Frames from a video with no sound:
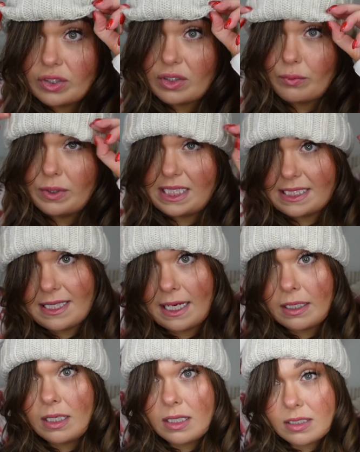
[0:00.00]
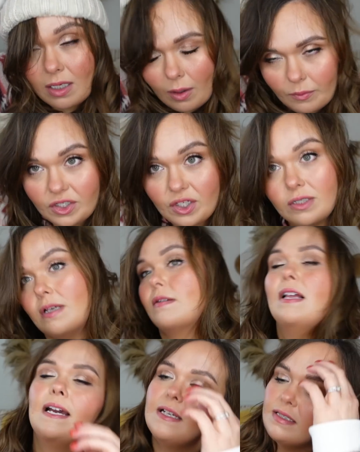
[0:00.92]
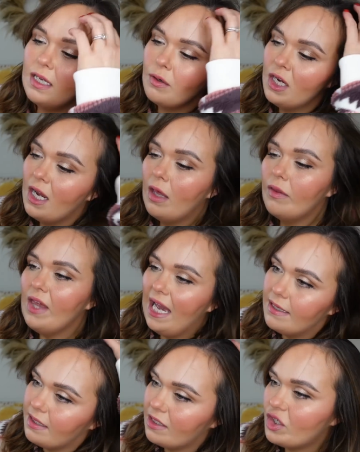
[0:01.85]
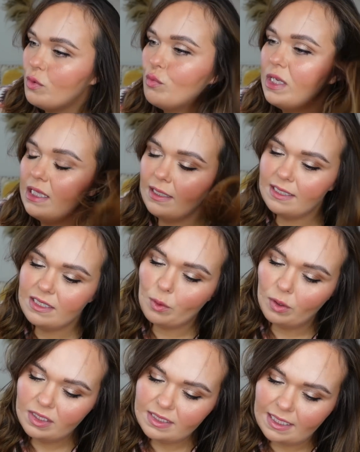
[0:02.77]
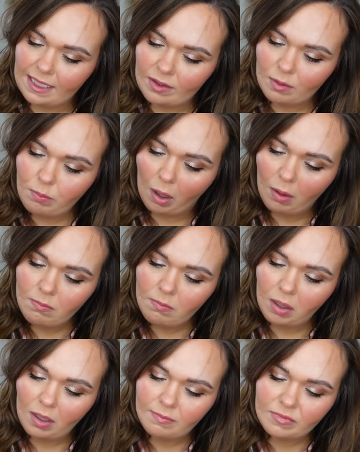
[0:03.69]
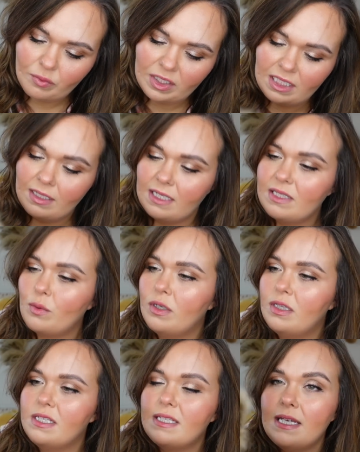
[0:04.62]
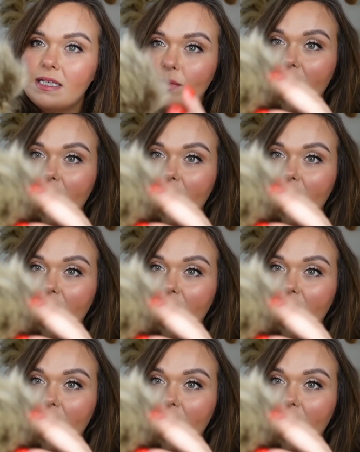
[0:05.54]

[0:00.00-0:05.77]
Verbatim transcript: just really saggy at the top, which I don't like. So that is actually really nice quality. And the pom-pom's really nice quality as